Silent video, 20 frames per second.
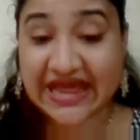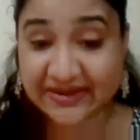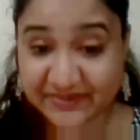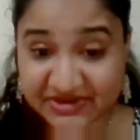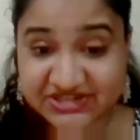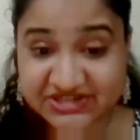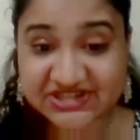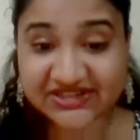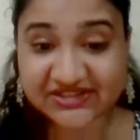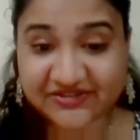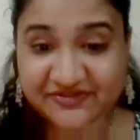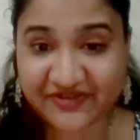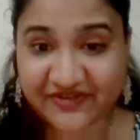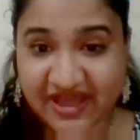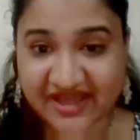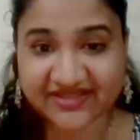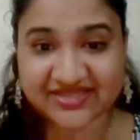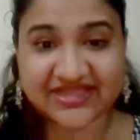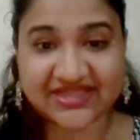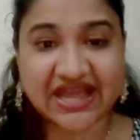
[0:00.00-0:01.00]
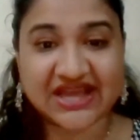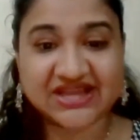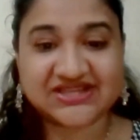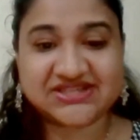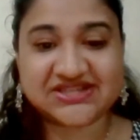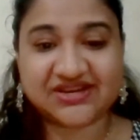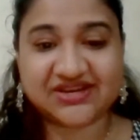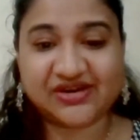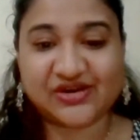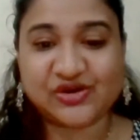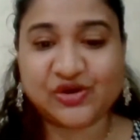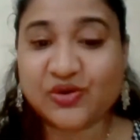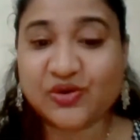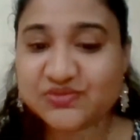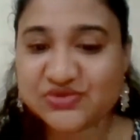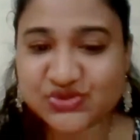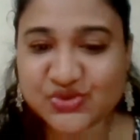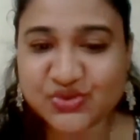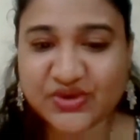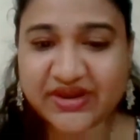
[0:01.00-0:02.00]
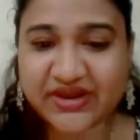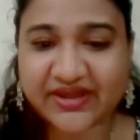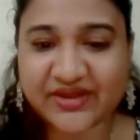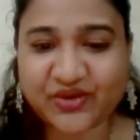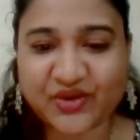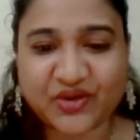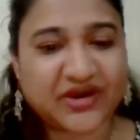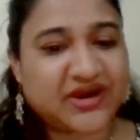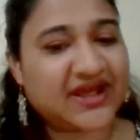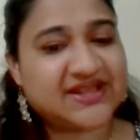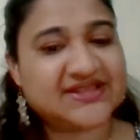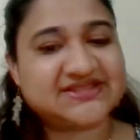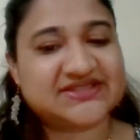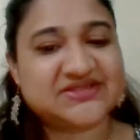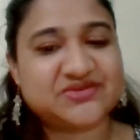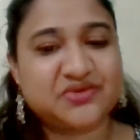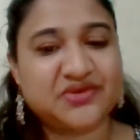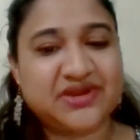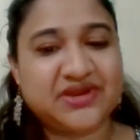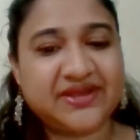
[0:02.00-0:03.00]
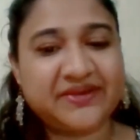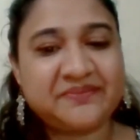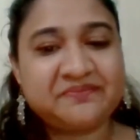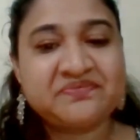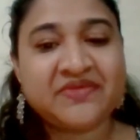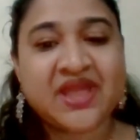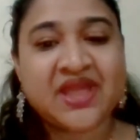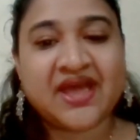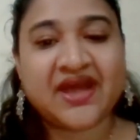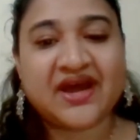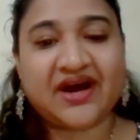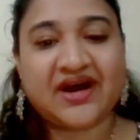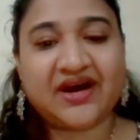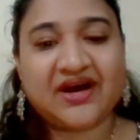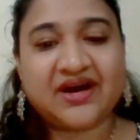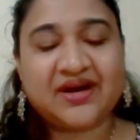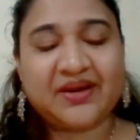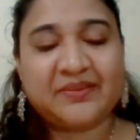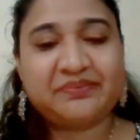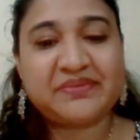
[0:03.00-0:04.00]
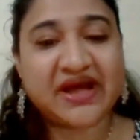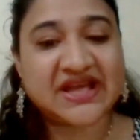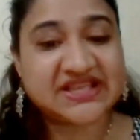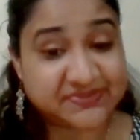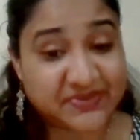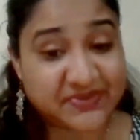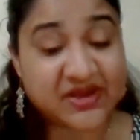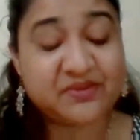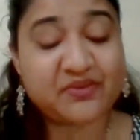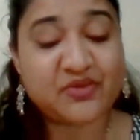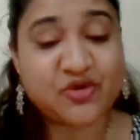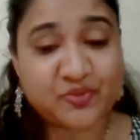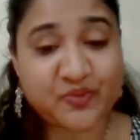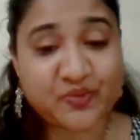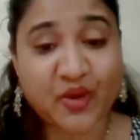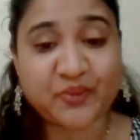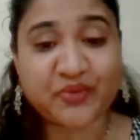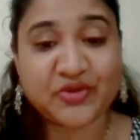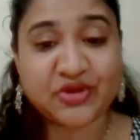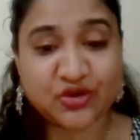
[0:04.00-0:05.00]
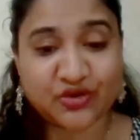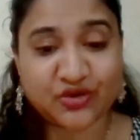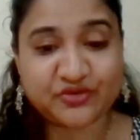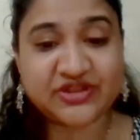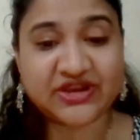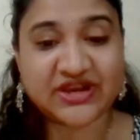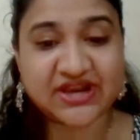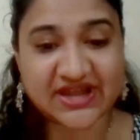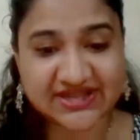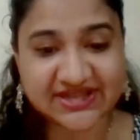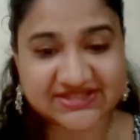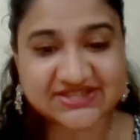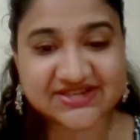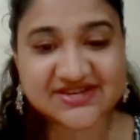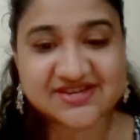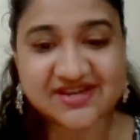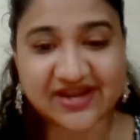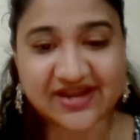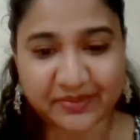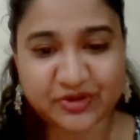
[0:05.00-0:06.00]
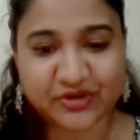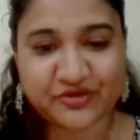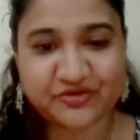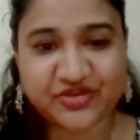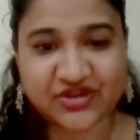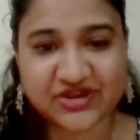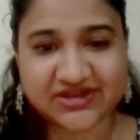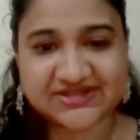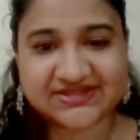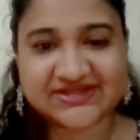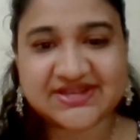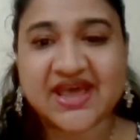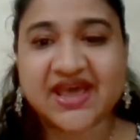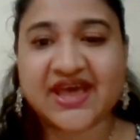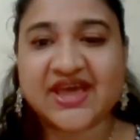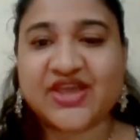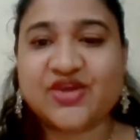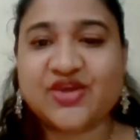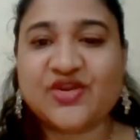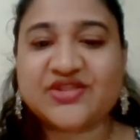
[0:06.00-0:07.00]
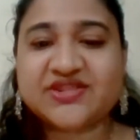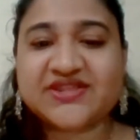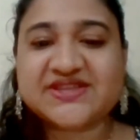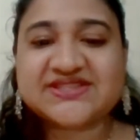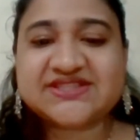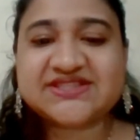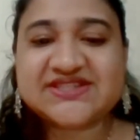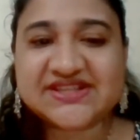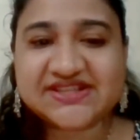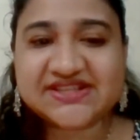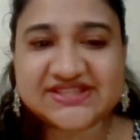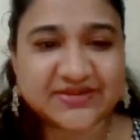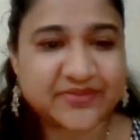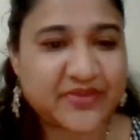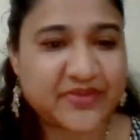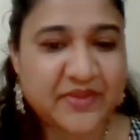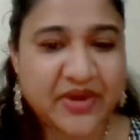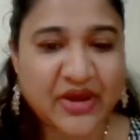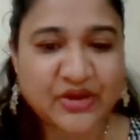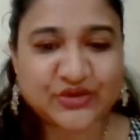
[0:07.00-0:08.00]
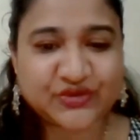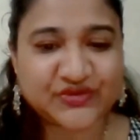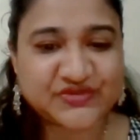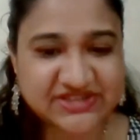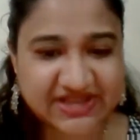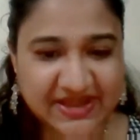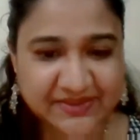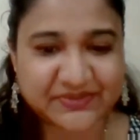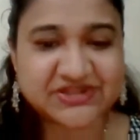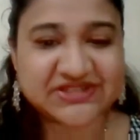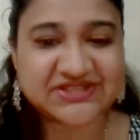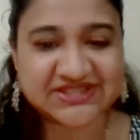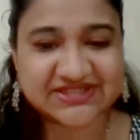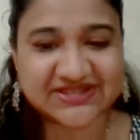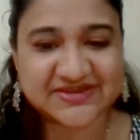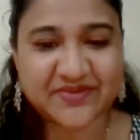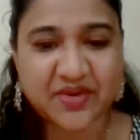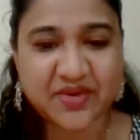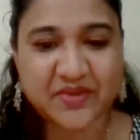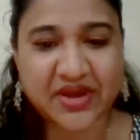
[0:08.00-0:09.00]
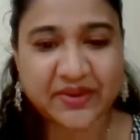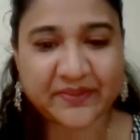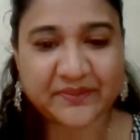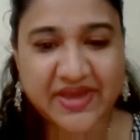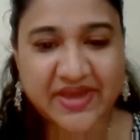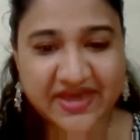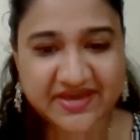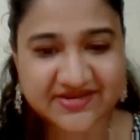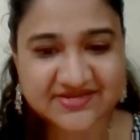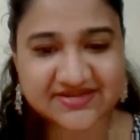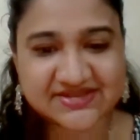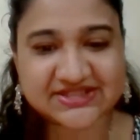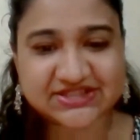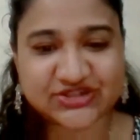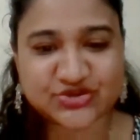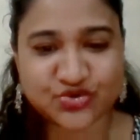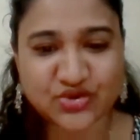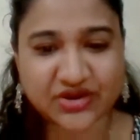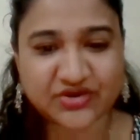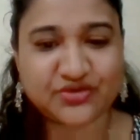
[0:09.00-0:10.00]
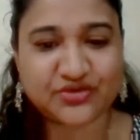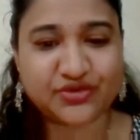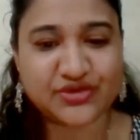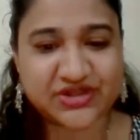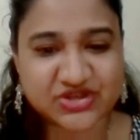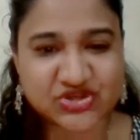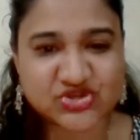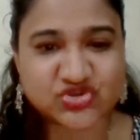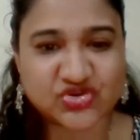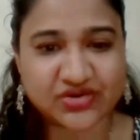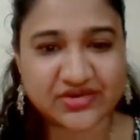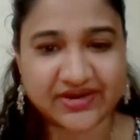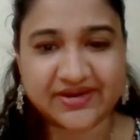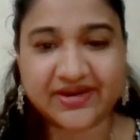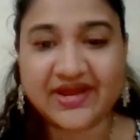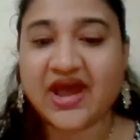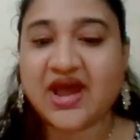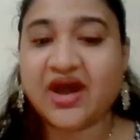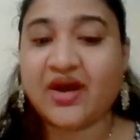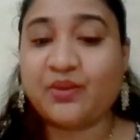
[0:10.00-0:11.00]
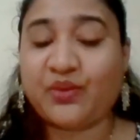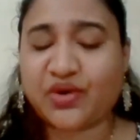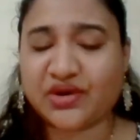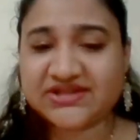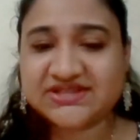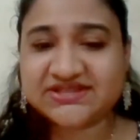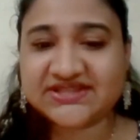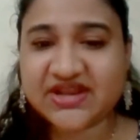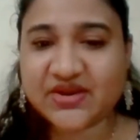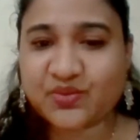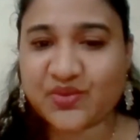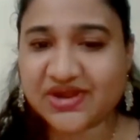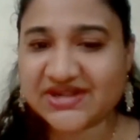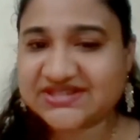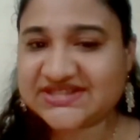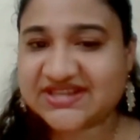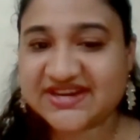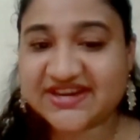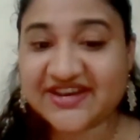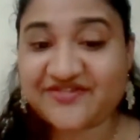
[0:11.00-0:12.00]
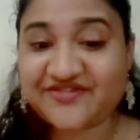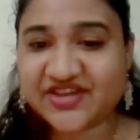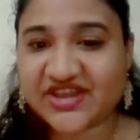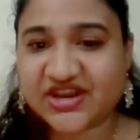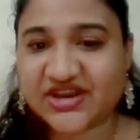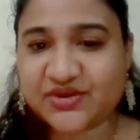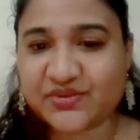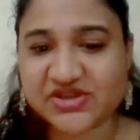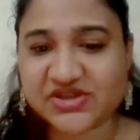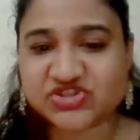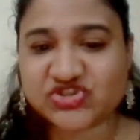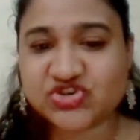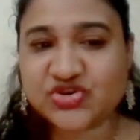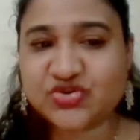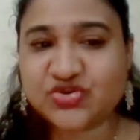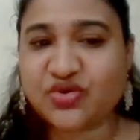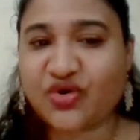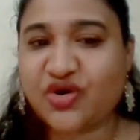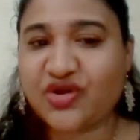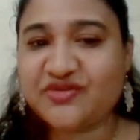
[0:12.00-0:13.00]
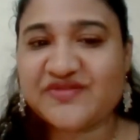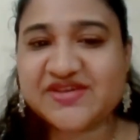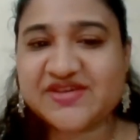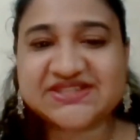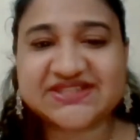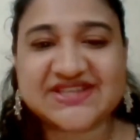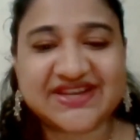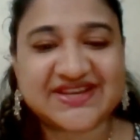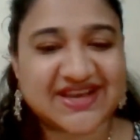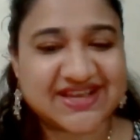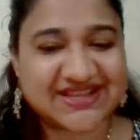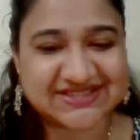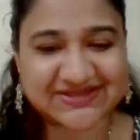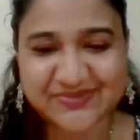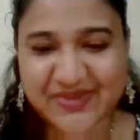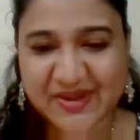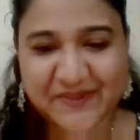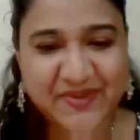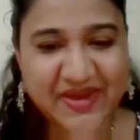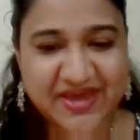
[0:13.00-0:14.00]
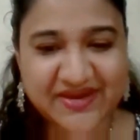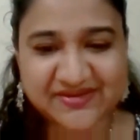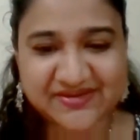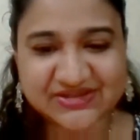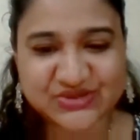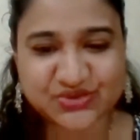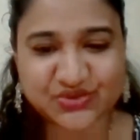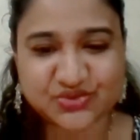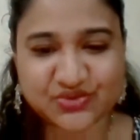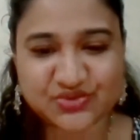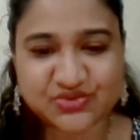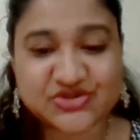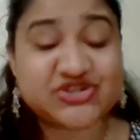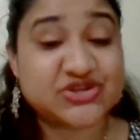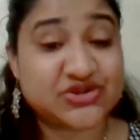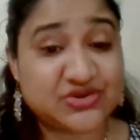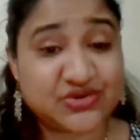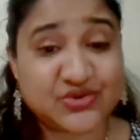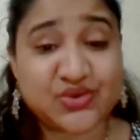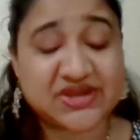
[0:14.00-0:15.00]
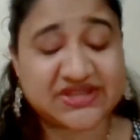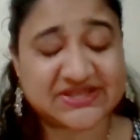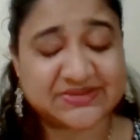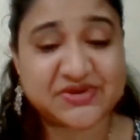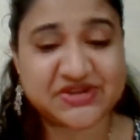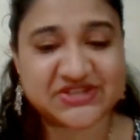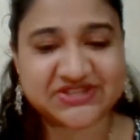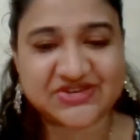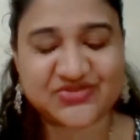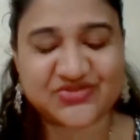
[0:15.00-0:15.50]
admitting the fact that homeschooling and online schooling has become more popular over the last couple of years, there's still some amount of skepticism among parents to enroll their children. What is that one significant question you always get asked by parents who express